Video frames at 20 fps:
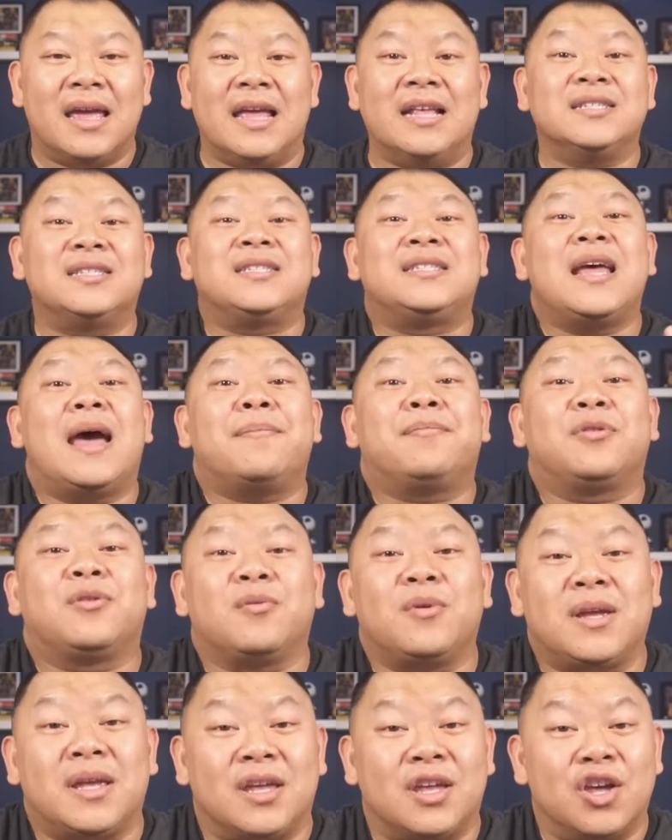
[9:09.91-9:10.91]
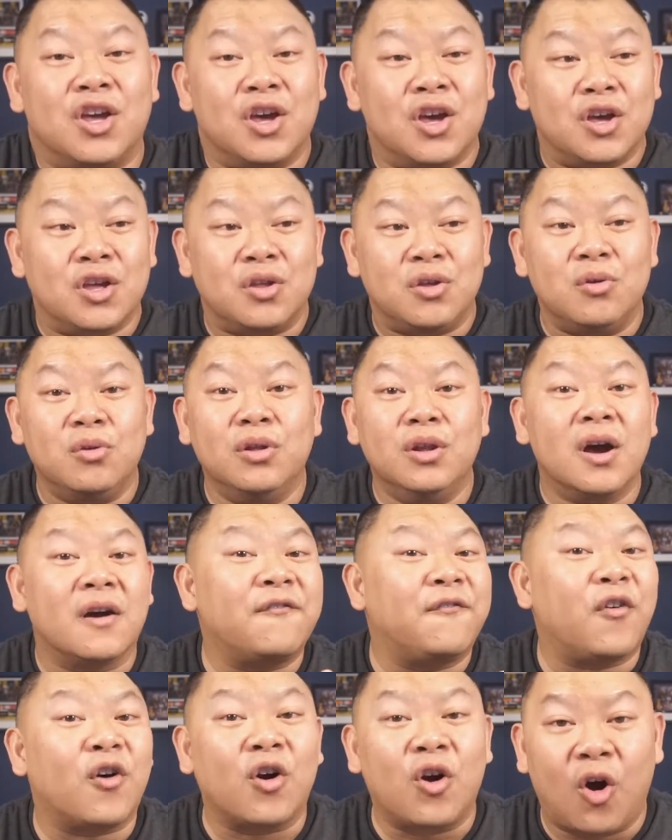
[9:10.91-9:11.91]
In step three, you
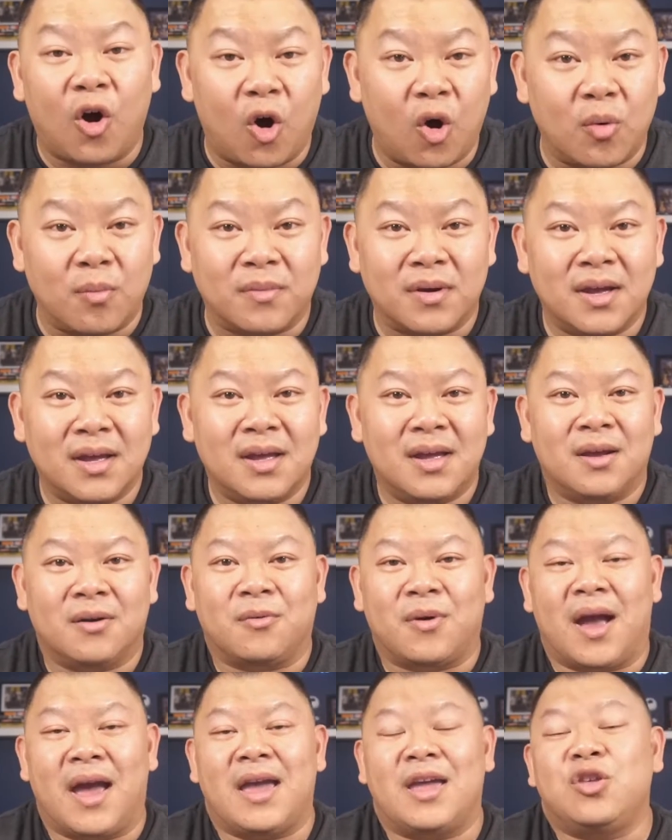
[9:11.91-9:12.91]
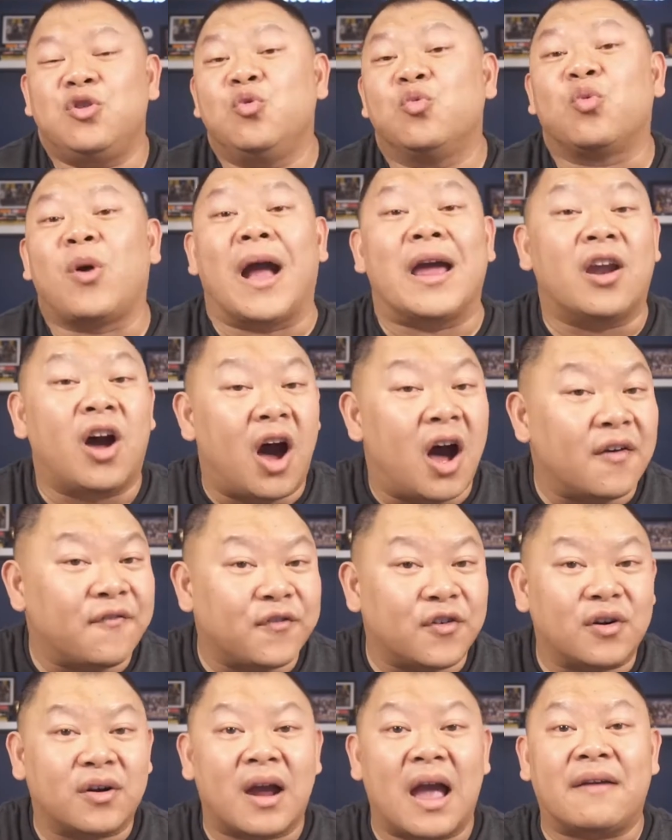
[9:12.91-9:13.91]
look for a home, right? You write
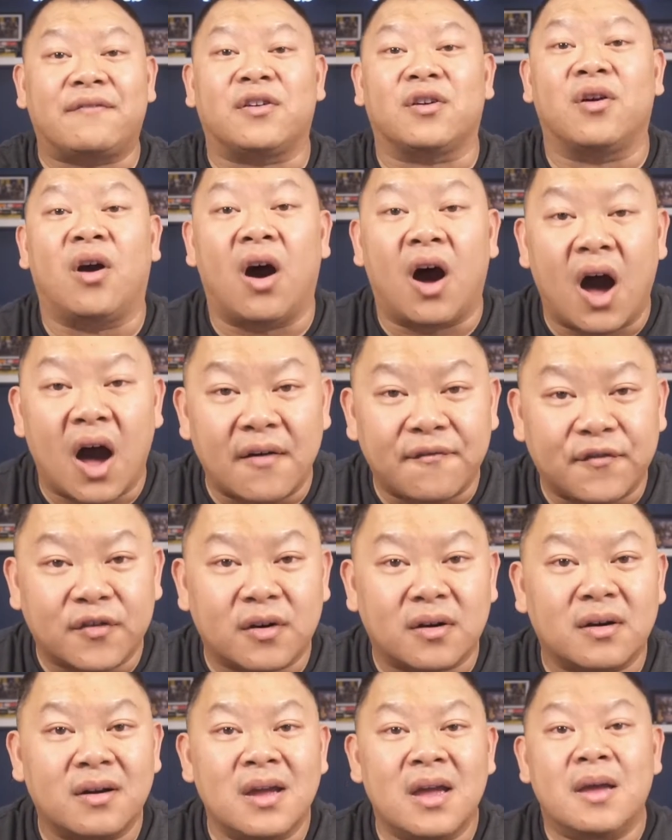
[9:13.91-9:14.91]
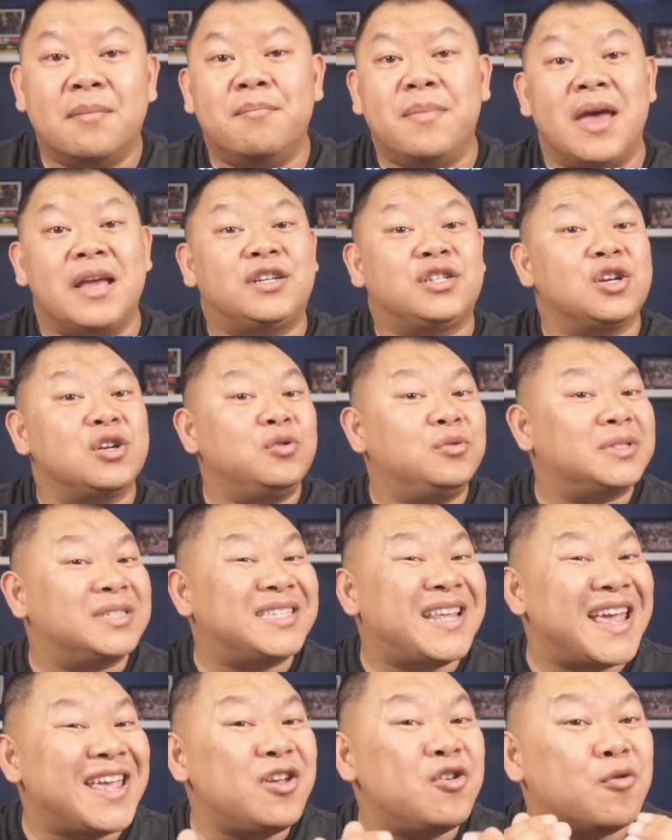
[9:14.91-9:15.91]
offer after offer. Make sure you
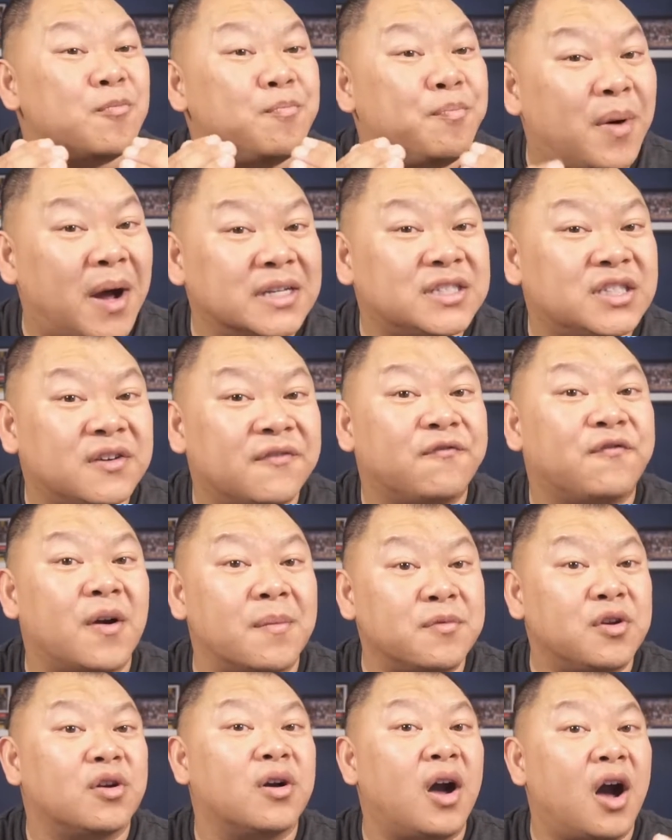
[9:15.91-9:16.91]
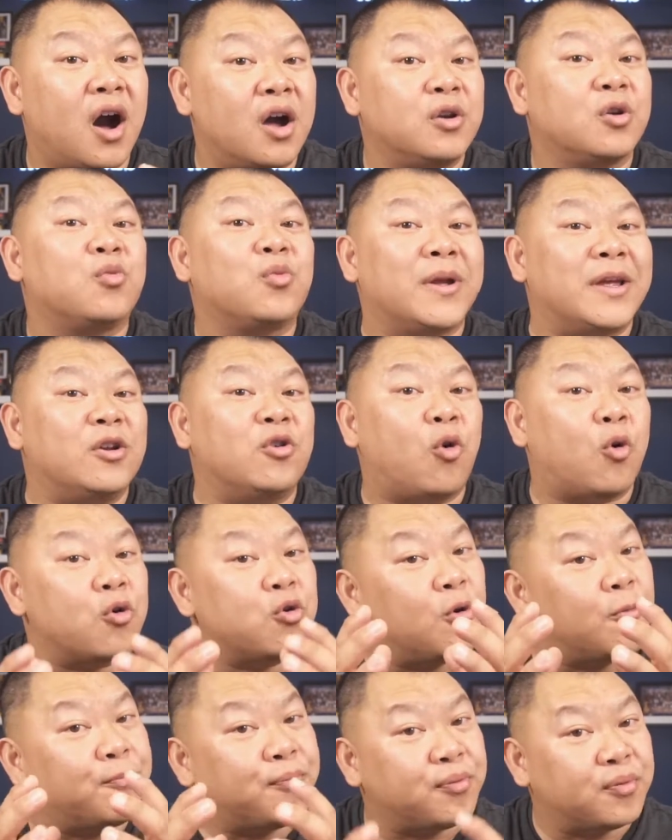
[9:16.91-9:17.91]
stay in your budget from your underwritten
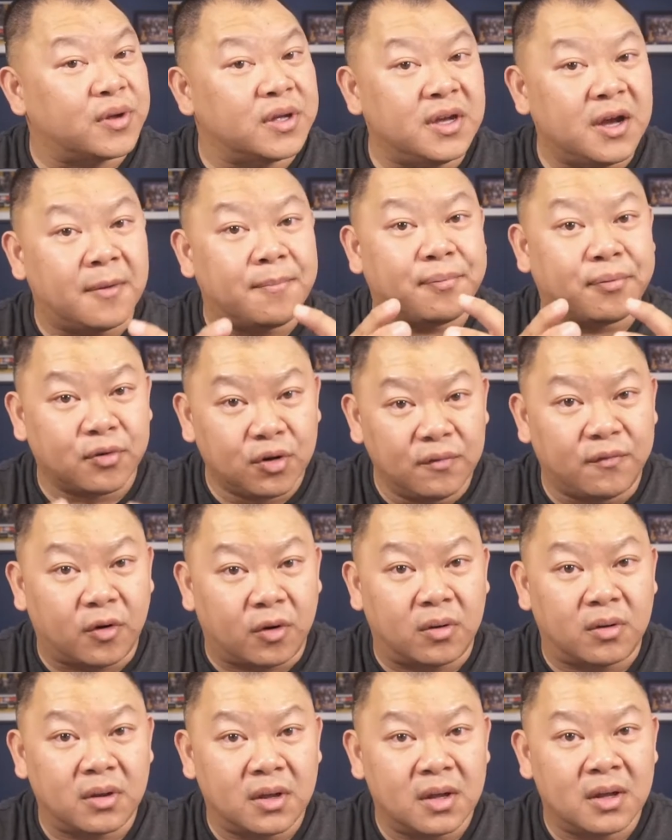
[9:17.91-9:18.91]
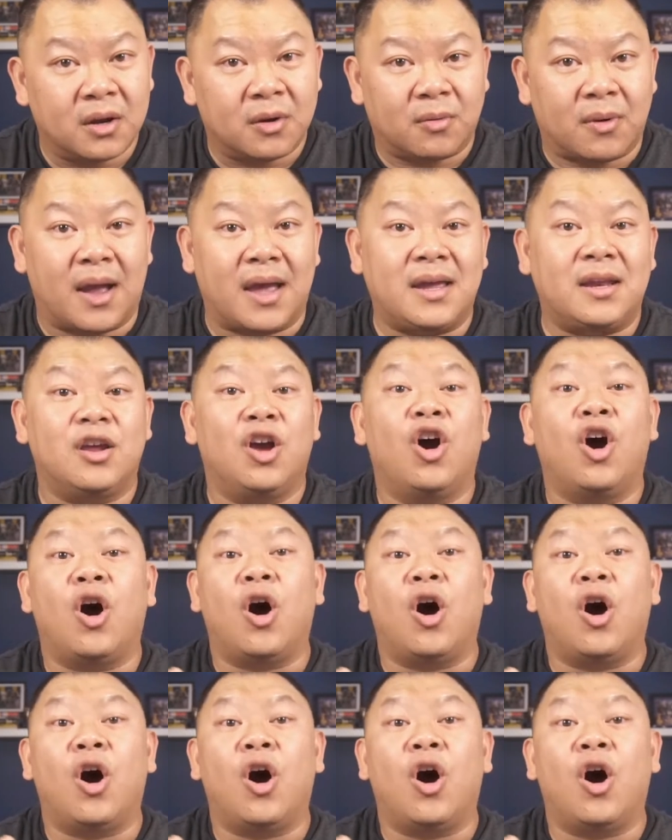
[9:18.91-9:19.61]
or your pre-approval, right?